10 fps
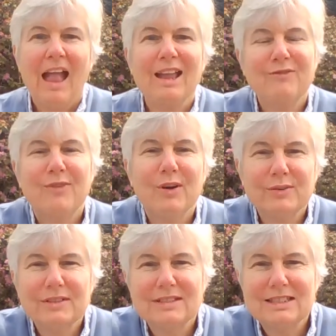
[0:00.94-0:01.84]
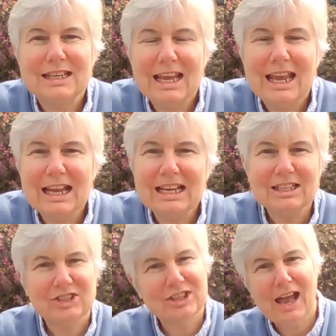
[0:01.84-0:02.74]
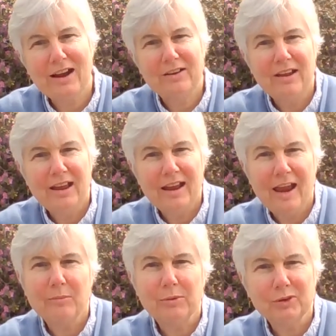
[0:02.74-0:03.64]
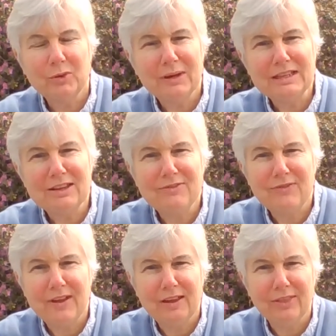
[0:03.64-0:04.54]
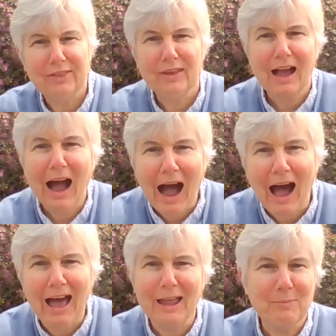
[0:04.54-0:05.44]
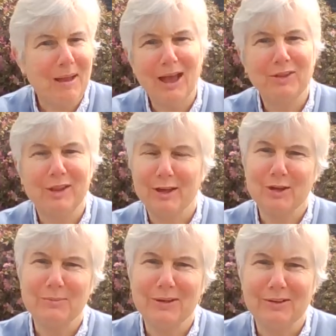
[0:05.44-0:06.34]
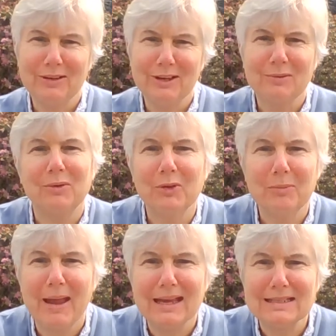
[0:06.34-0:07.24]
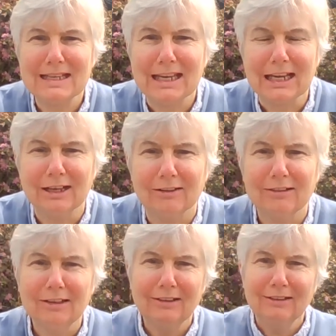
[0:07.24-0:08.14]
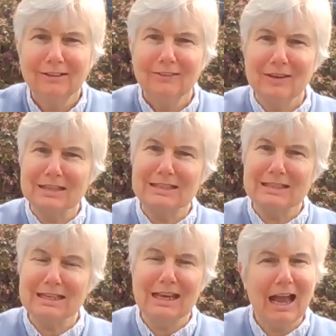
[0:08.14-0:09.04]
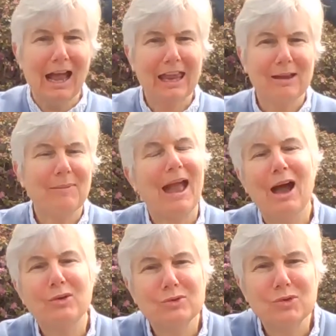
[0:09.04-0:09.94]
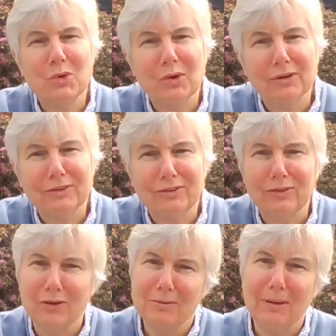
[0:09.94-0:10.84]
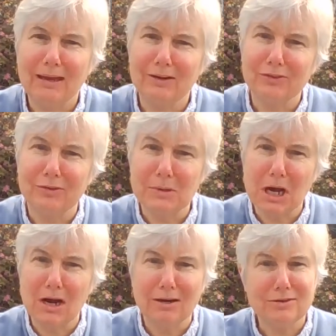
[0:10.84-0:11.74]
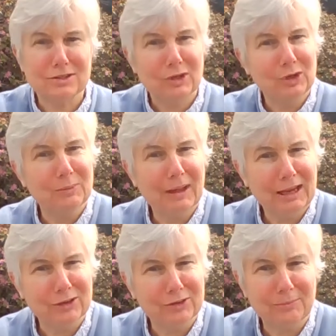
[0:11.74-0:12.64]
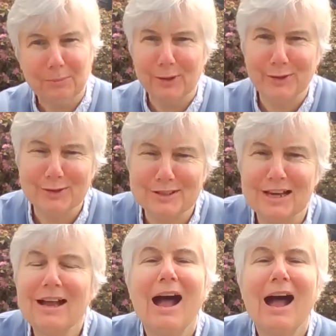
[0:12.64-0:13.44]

Hey folks, today is Saturday, April 25th. Hi, Pathlight community, Ruth Banta here. You can see I am outdoors, so you may hear some cars, you may hear some birds.